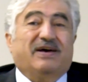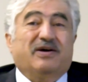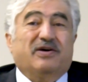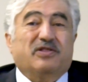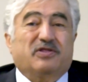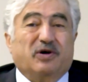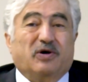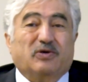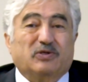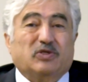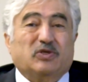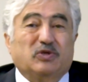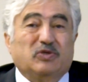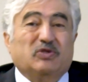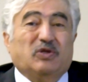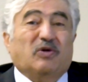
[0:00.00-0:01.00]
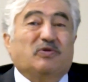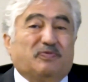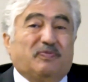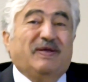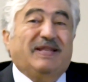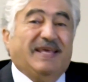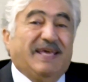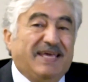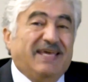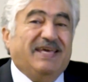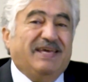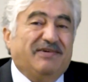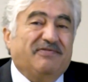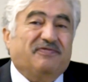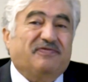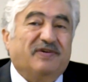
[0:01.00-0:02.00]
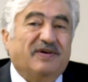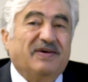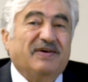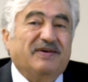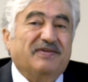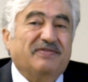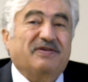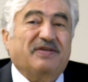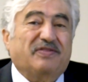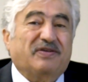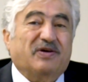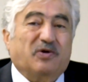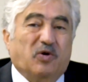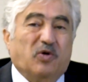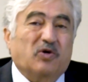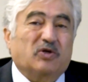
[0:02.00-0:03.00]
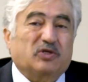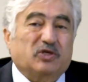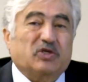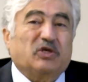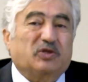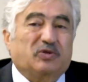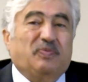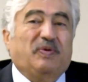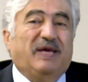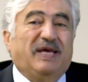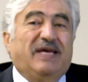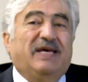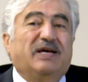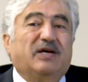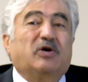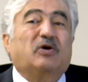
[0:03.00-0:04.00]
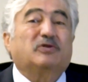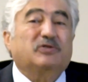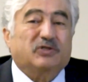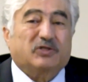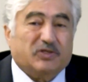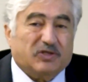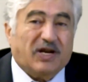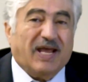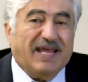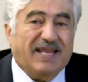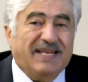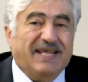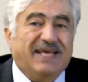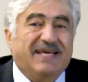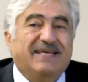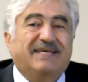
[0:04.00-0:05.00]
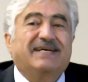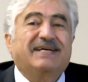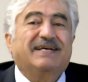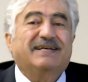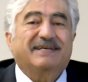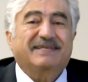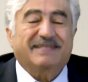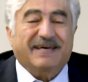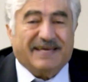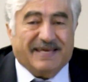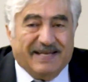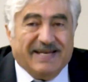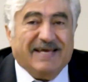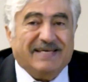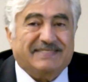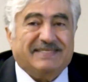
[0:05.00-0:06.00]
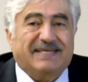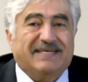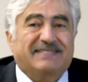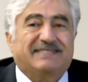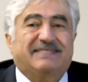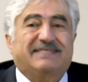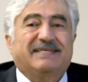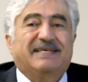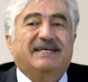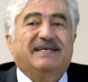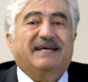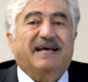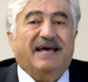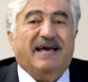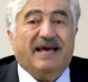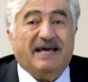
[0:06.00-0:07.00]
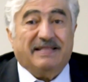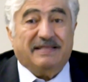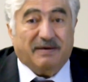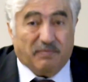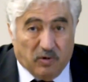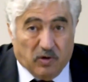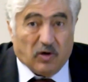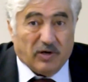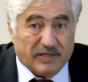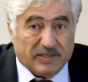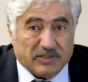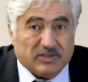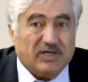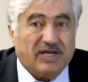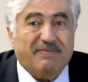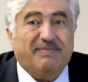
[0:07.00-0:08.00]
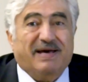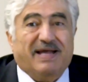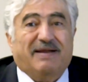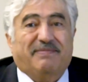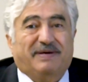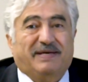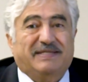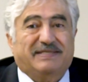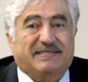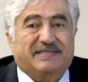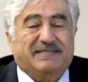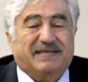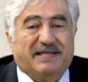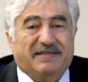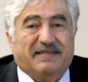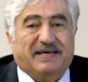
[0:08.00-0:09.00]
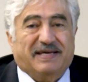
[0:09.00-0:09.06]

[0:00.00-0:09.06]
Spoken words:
Those who don't believe that the court should be constraining the Knesset and the more extreme elements in the